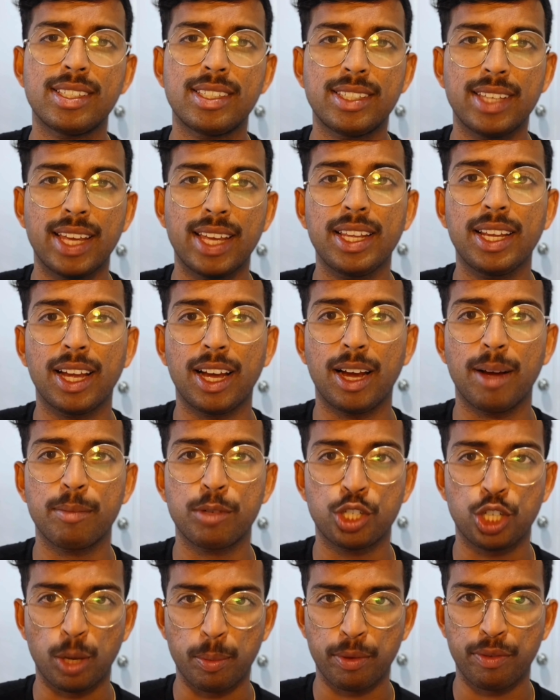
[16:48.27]
setting up
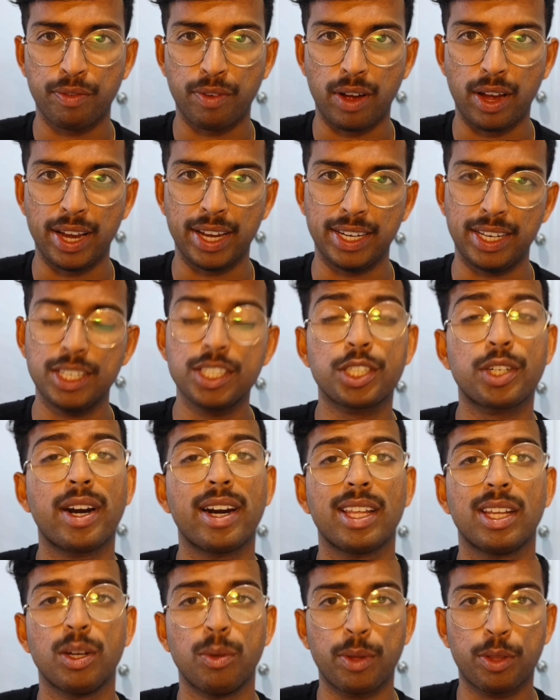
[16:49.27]
Shopify and
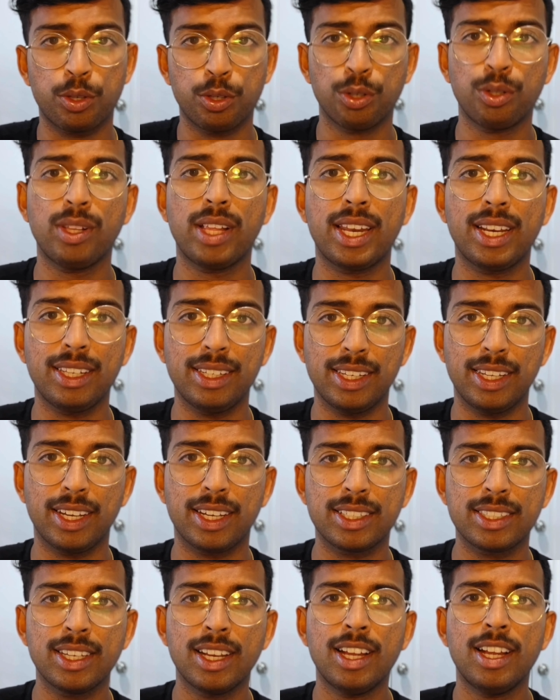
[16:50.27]
integrating it with Google
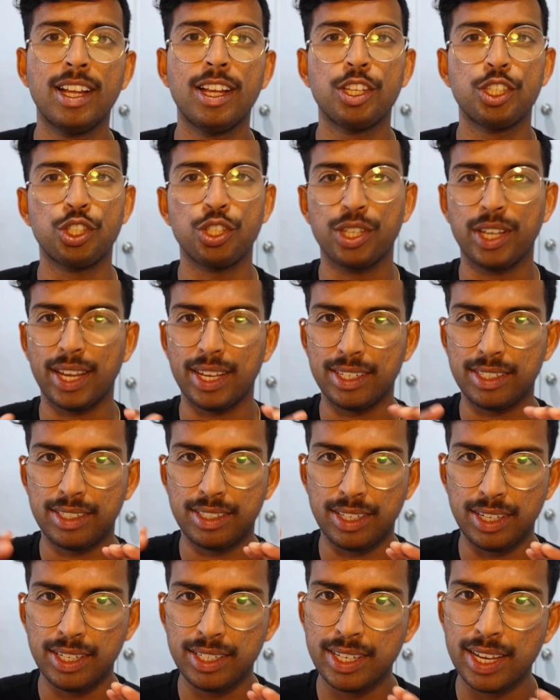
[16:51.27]
Analytics so you get
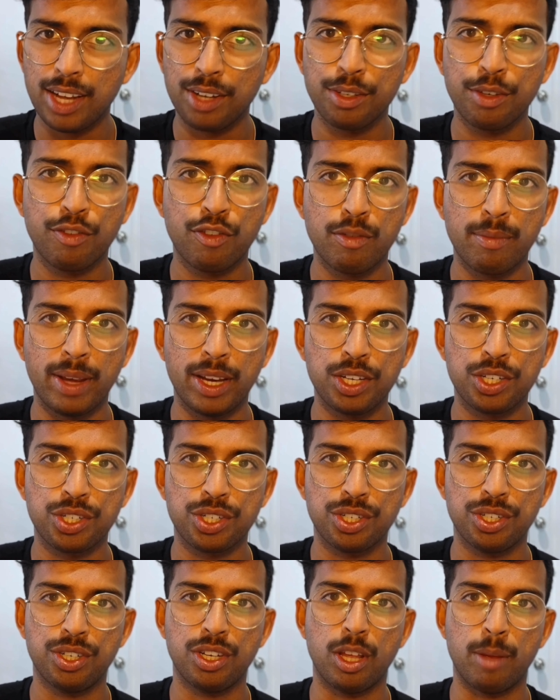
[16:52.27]
detailed
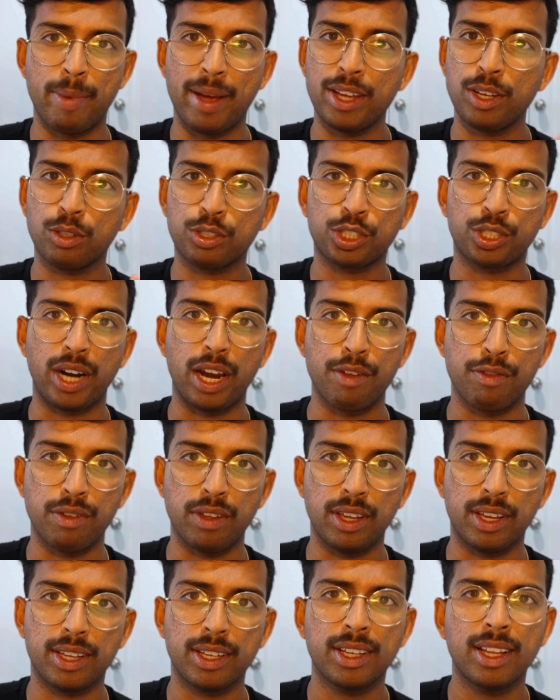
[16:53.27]
information about your
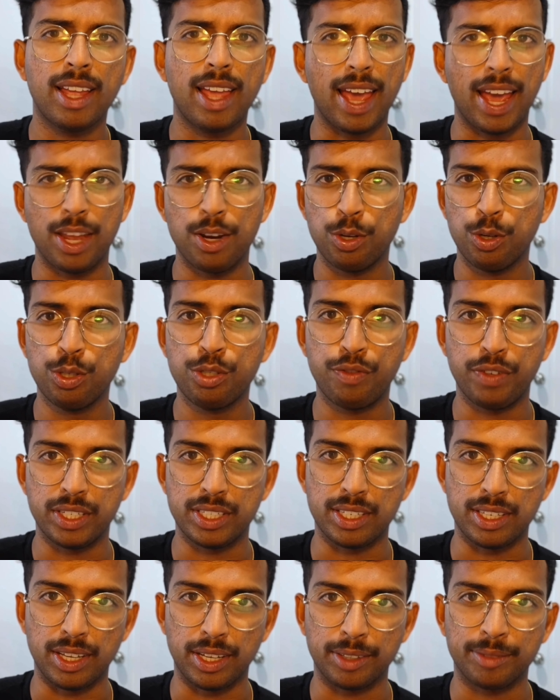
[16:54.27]
traffic and who's
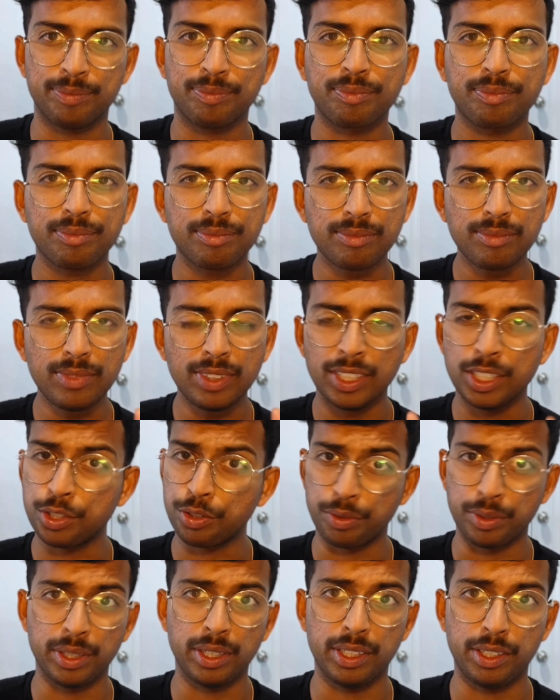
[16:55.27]
visiting. It's
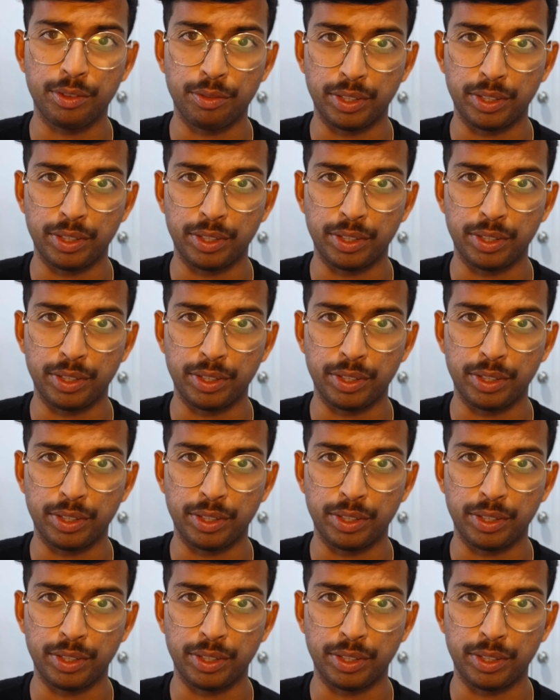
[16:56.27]
really